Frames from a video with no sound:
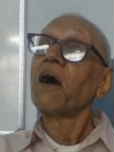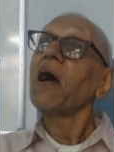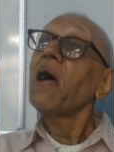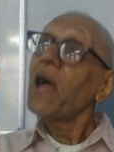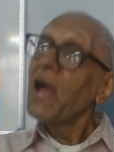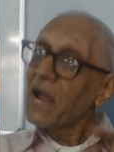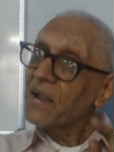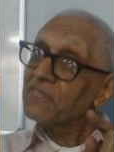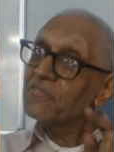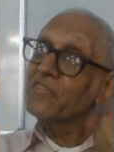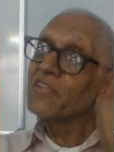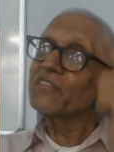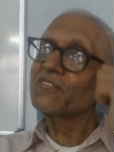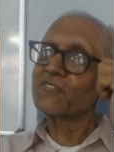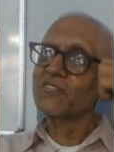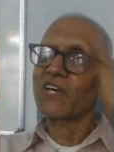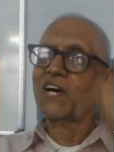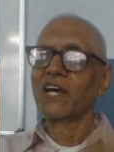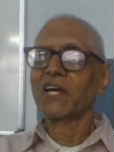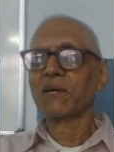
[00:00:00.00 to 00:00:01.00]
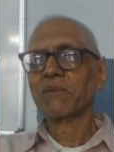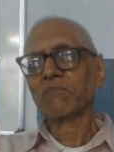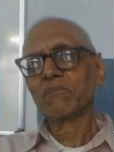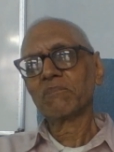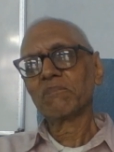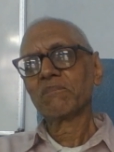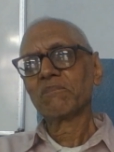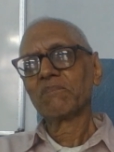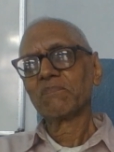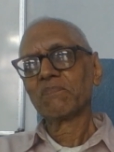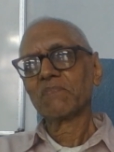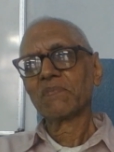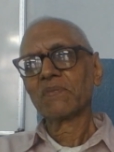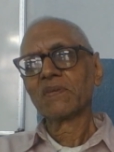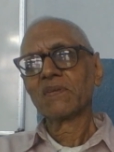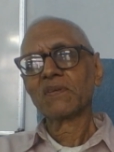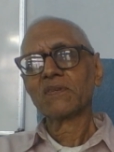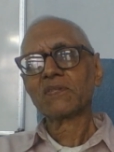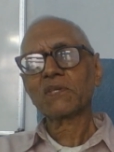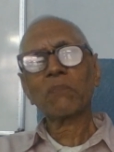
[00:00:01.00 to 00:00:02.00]
At this time,
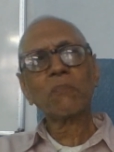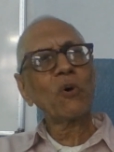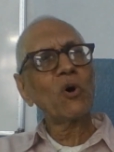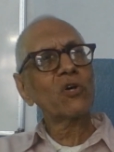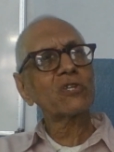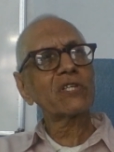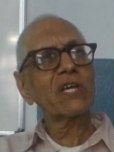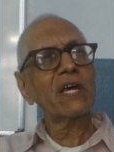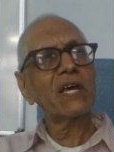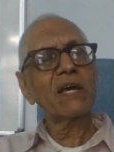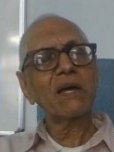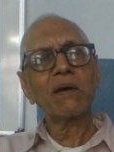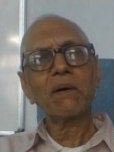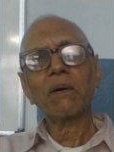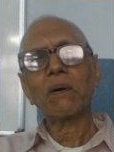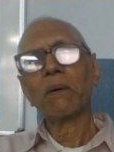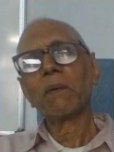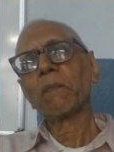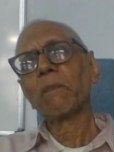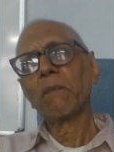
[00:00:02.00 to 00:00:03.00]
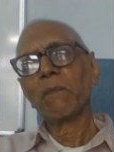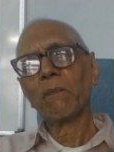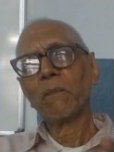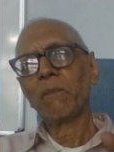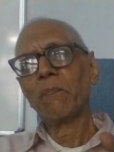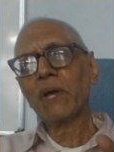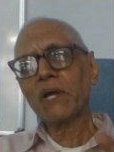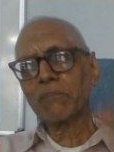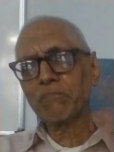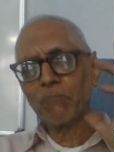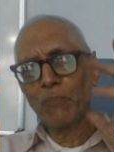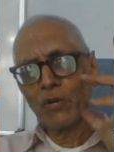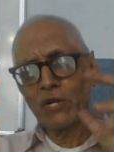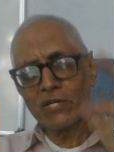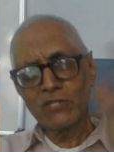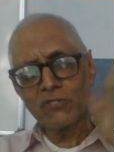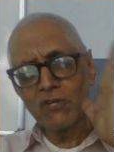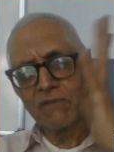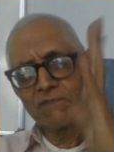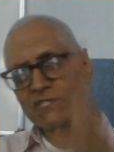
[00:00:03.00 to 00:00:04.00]
suppose a big
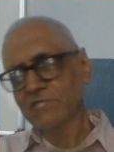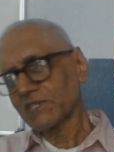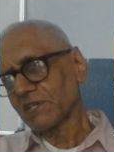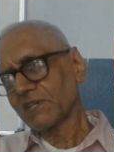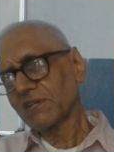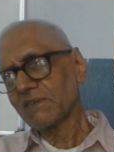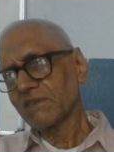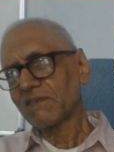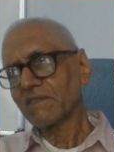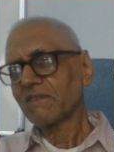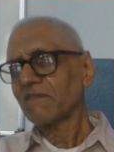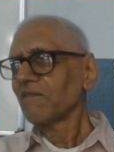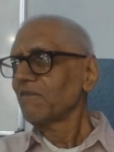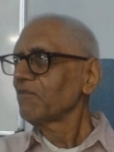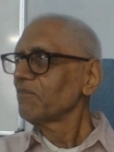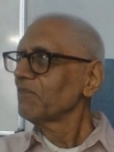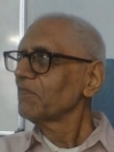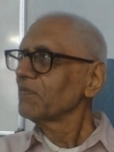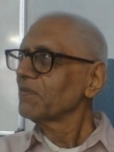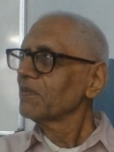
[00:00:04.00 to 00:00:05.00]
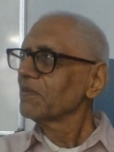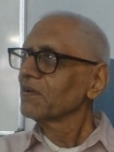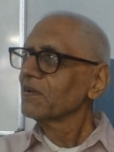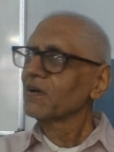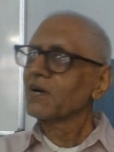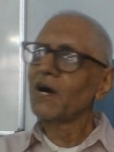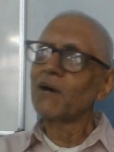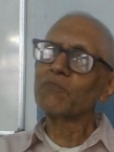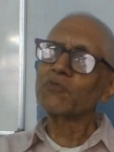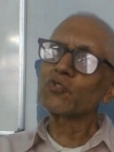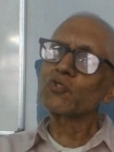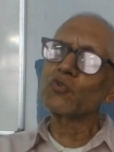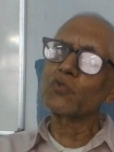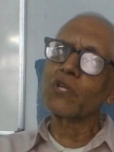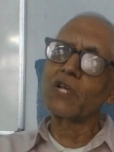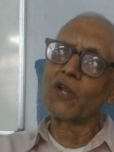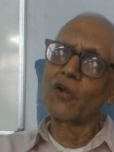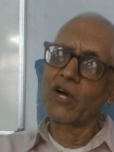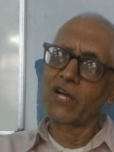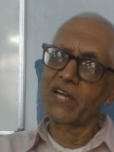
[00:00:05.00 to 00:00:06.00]
police officer comes to
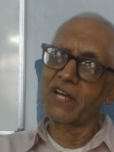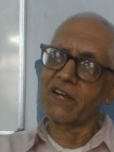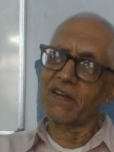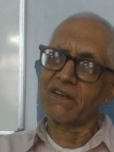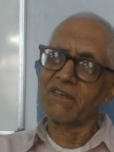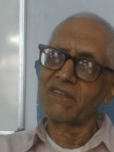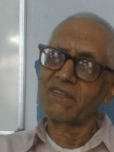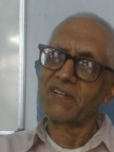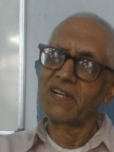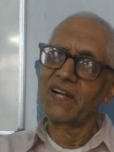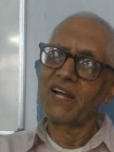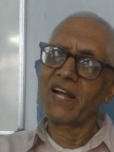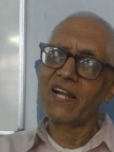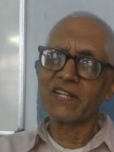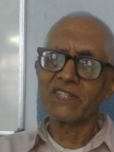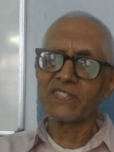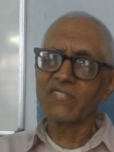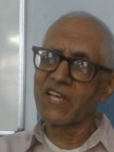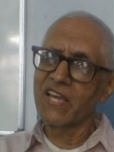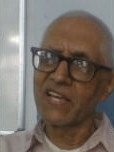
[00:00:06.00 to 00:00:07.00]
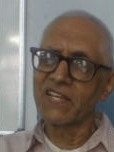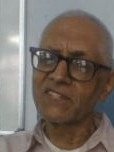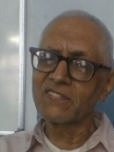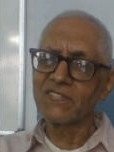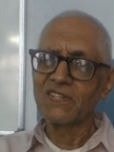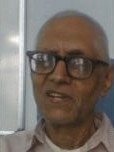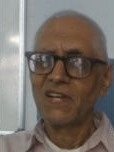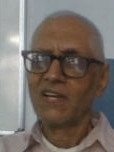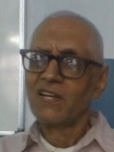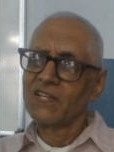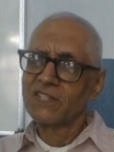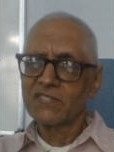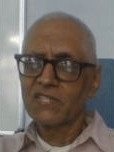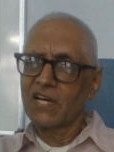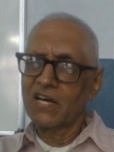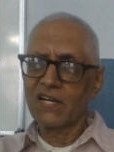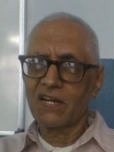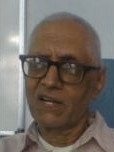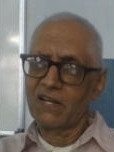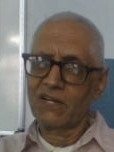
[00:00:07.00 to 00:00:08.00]
the lawyer and says,
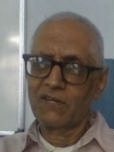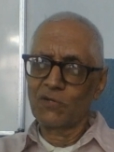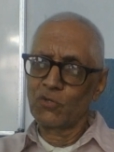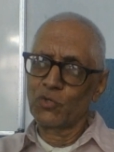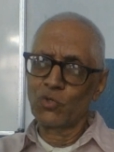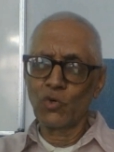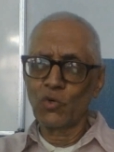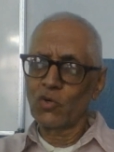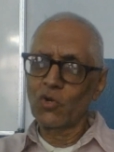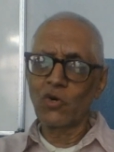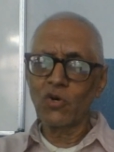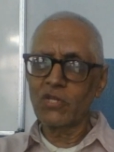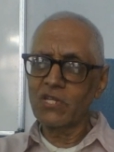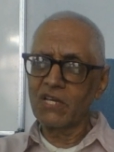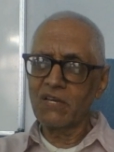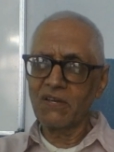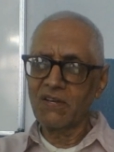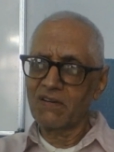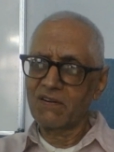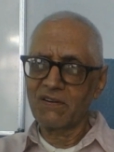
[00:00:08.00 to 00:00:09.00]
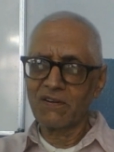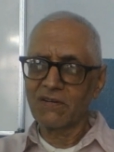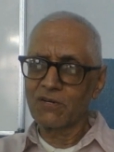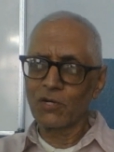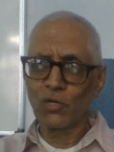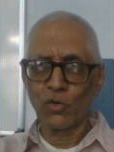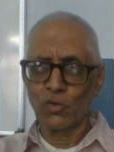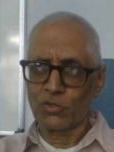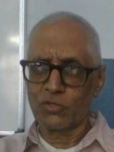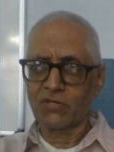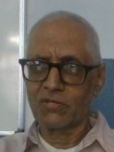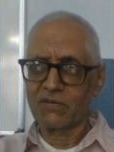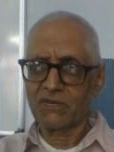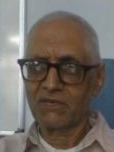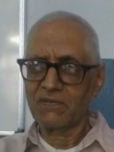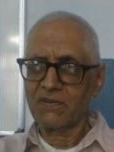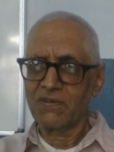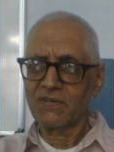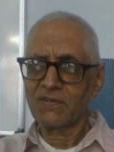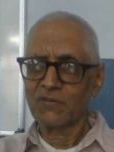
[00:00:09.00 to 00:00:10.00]
"Sir, you know the truth.
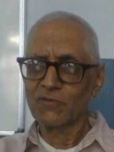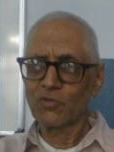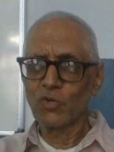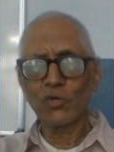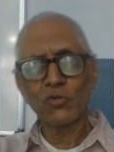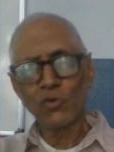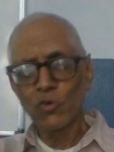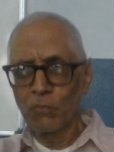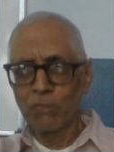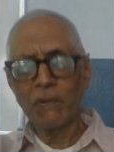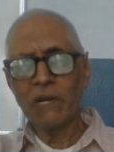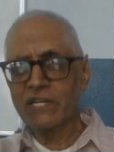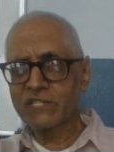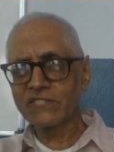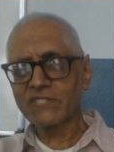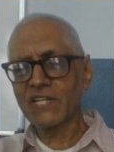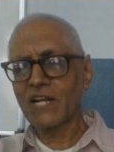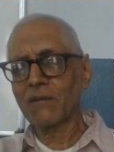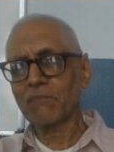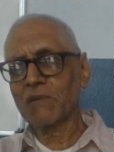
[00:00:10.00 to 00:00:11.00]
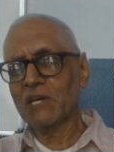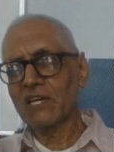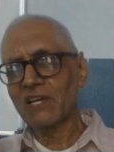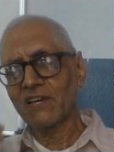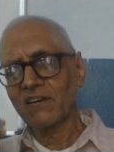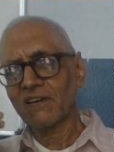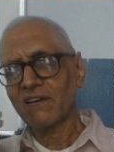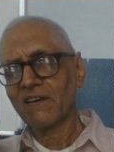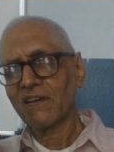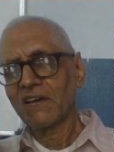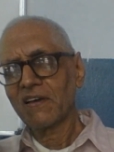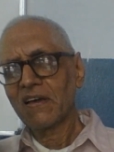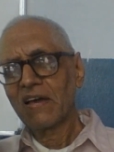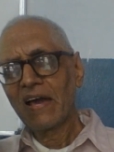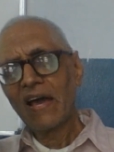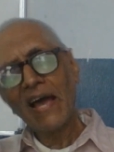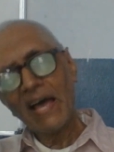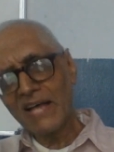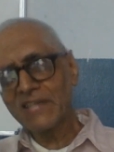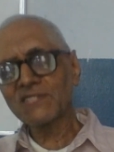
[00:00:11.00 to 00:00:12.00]
So you please tell me,
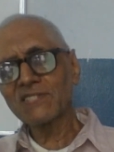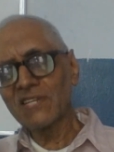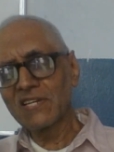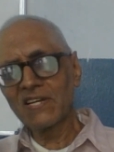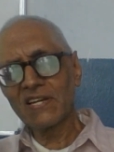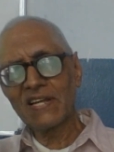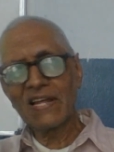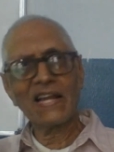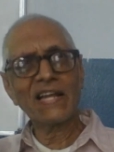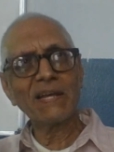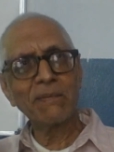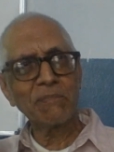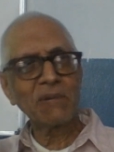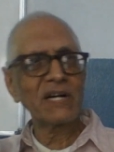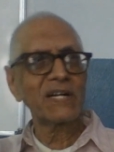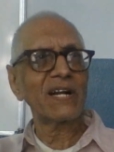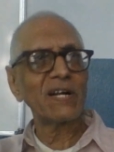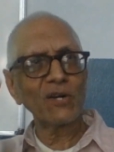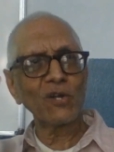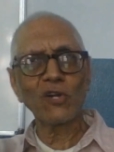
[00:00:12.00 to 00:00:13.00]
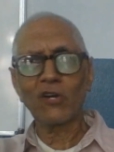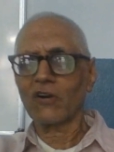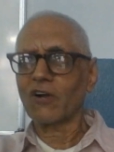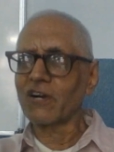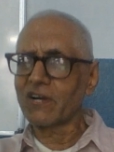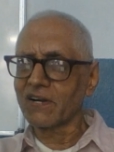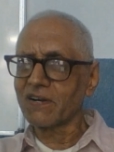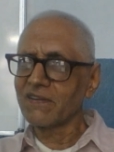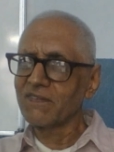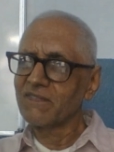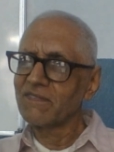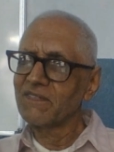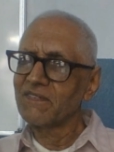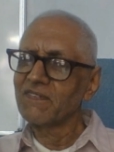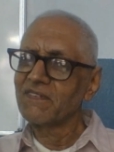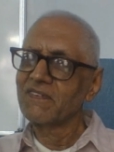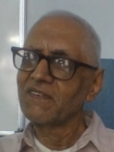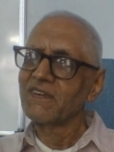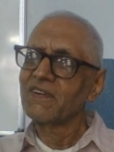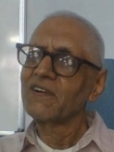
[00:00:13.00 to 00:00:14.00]
has he really murdered or not?"
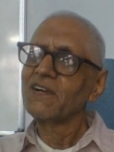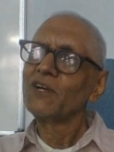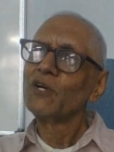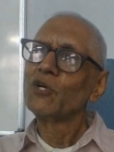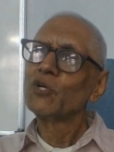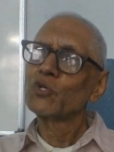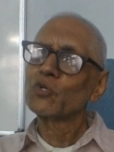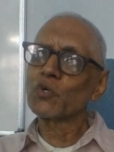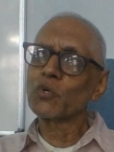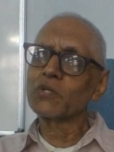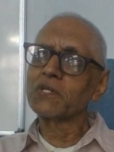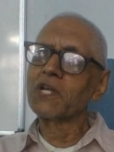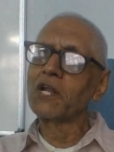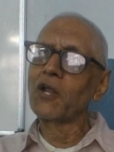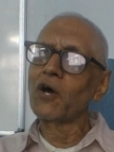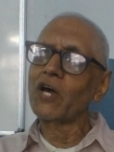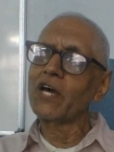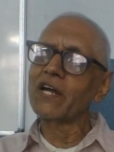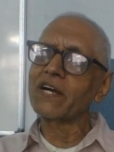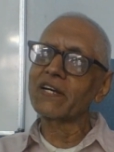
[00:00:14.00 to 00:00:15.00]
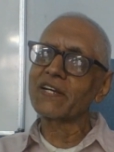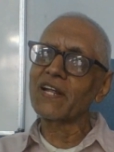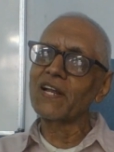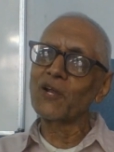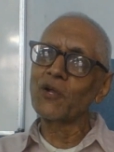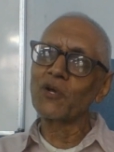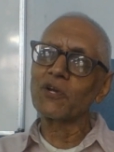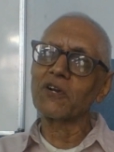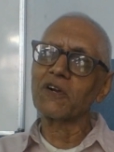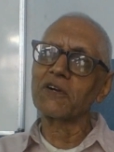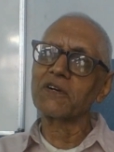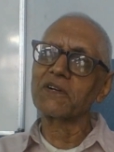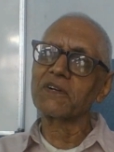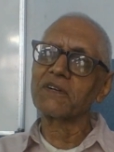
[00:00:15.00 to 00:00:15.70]
Should the lawyer tell or not?